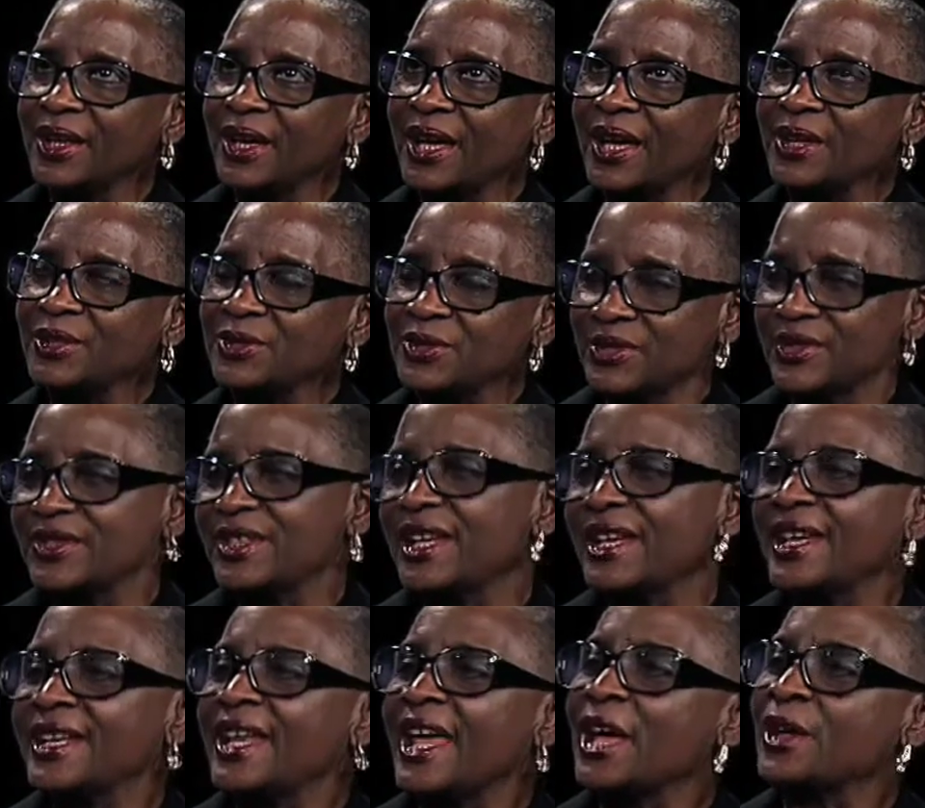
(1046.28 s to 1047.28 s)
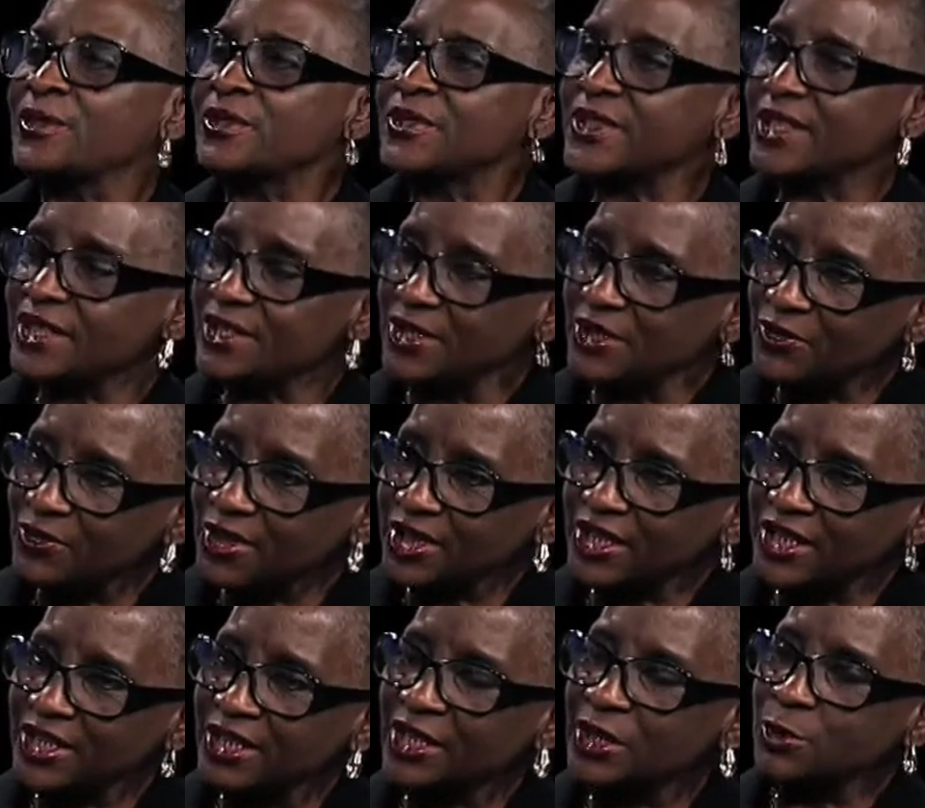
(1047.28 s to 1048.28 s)
understand how
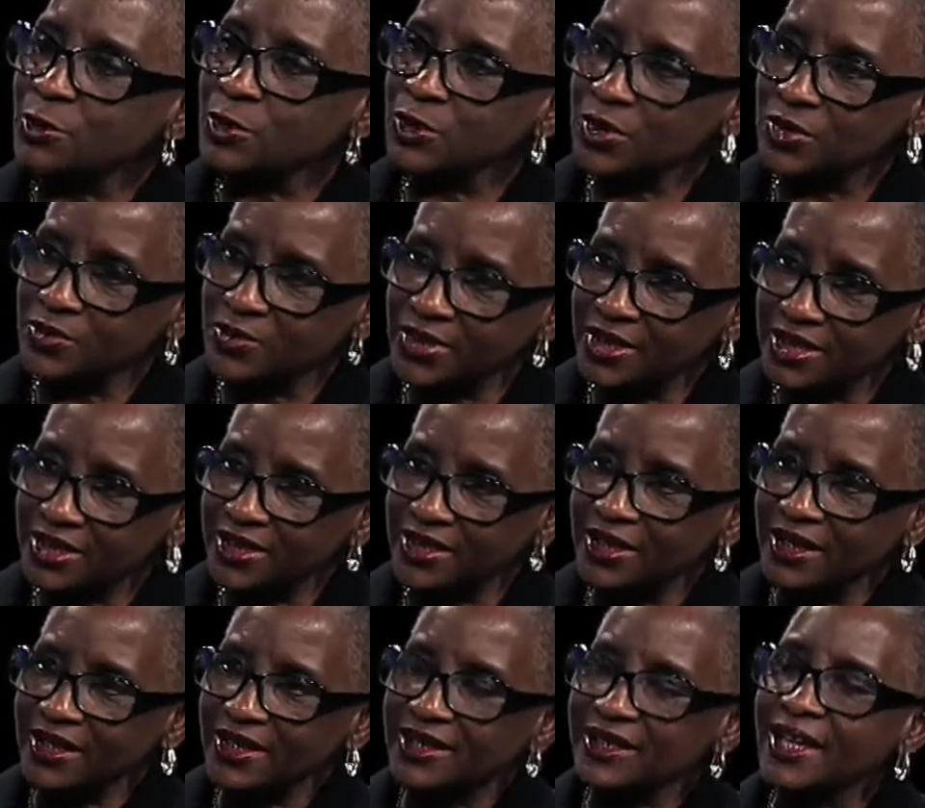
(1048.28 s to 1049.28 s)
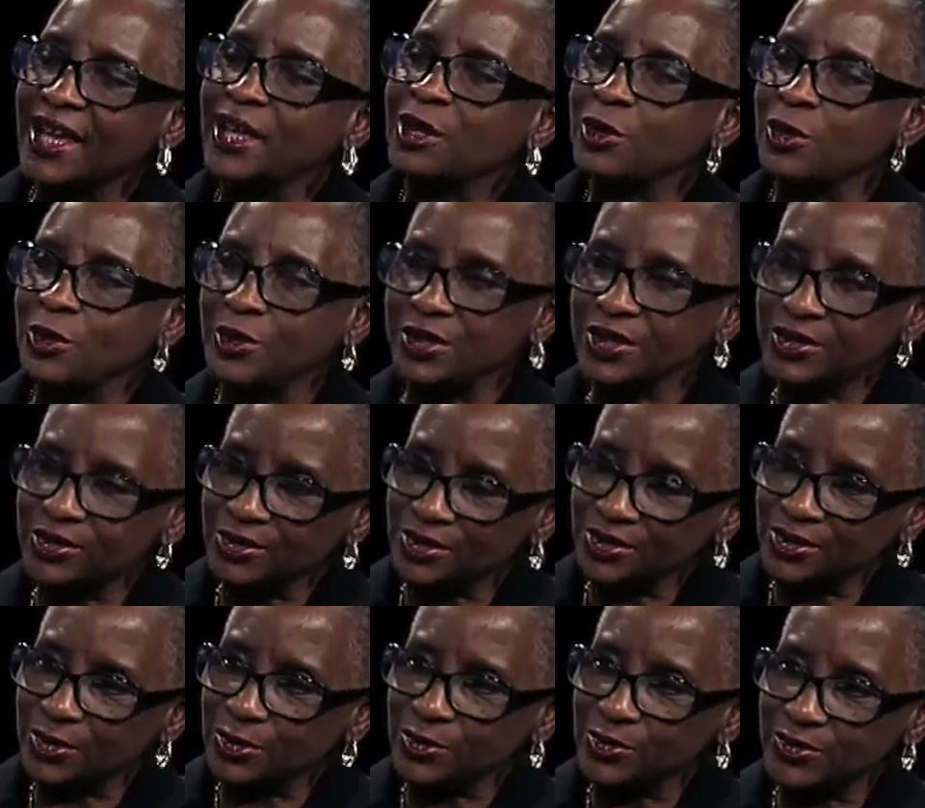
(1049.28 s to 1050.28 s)
significant it would be, not only to
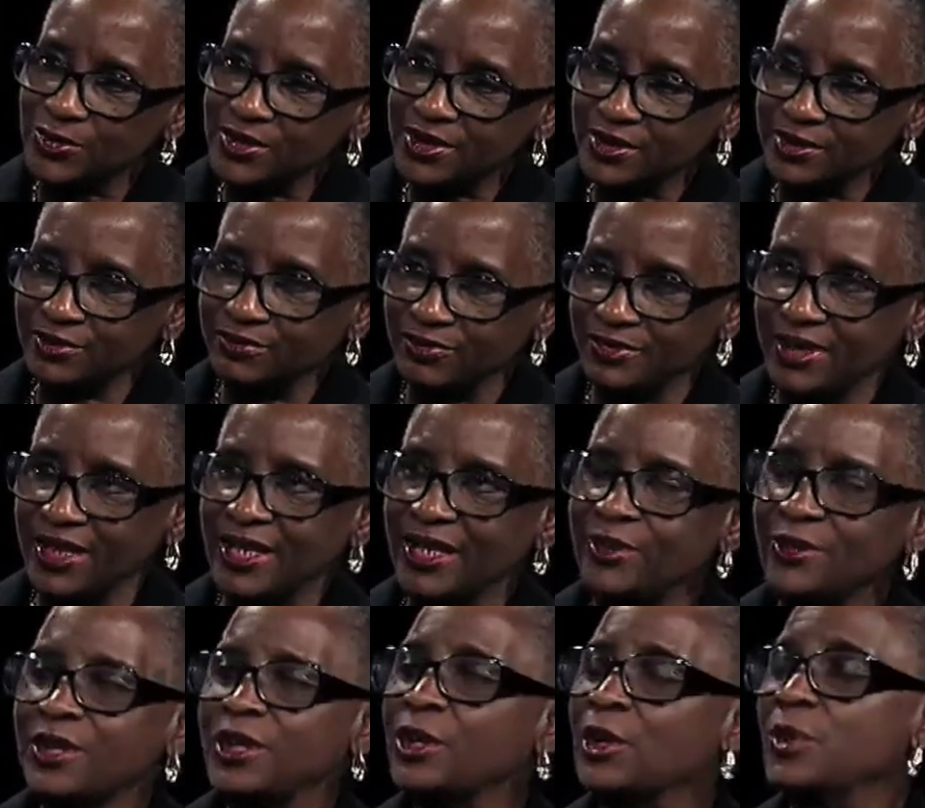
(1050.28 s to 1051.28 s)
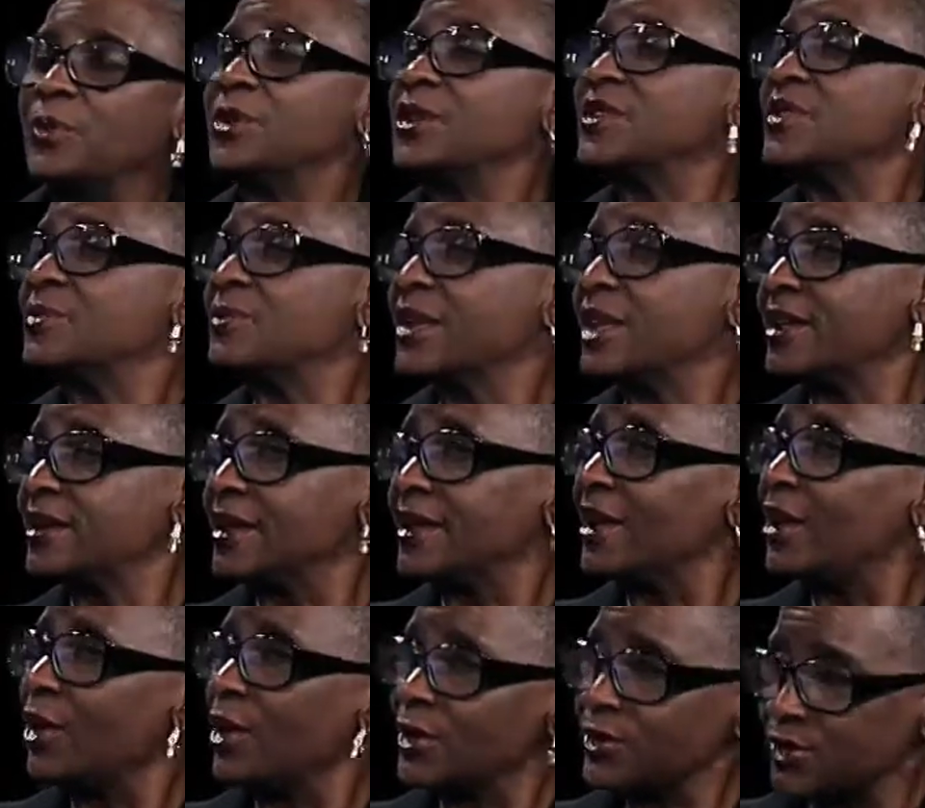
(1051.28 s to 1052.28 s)
those Ethiopians, but
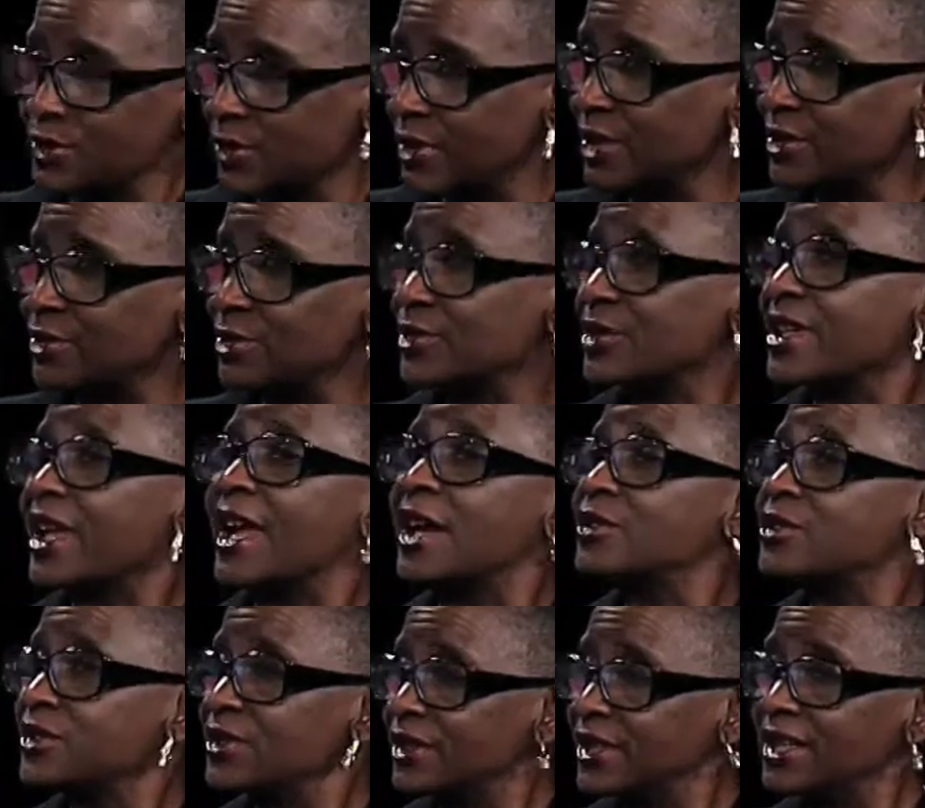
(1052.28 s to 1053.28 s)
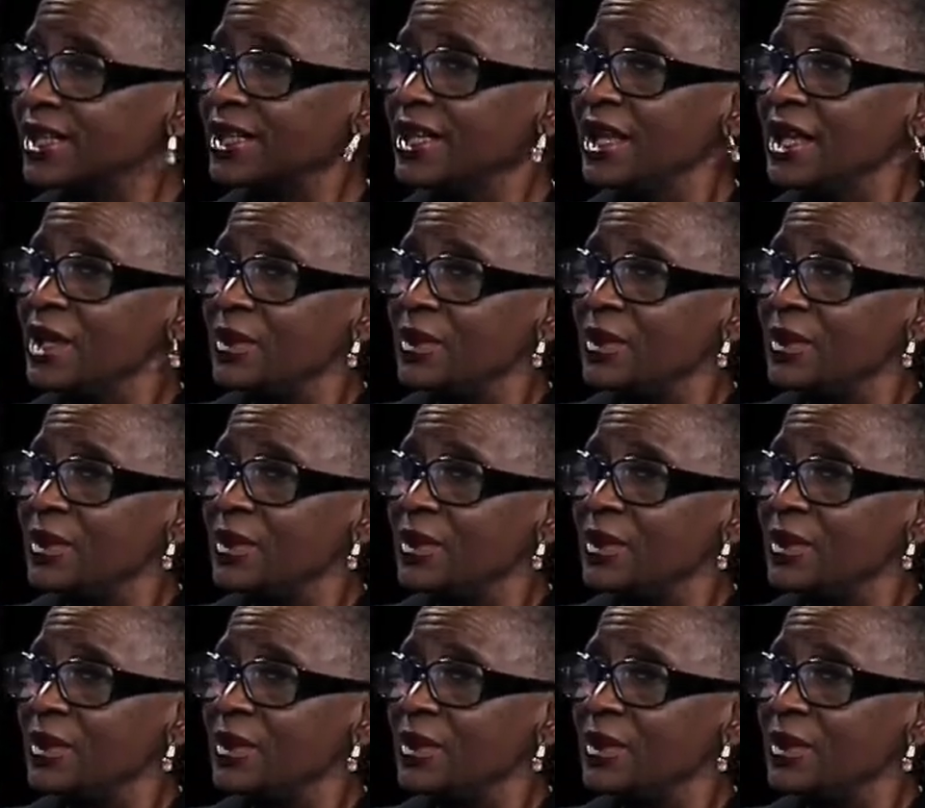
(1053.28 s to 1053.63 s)
also internationally?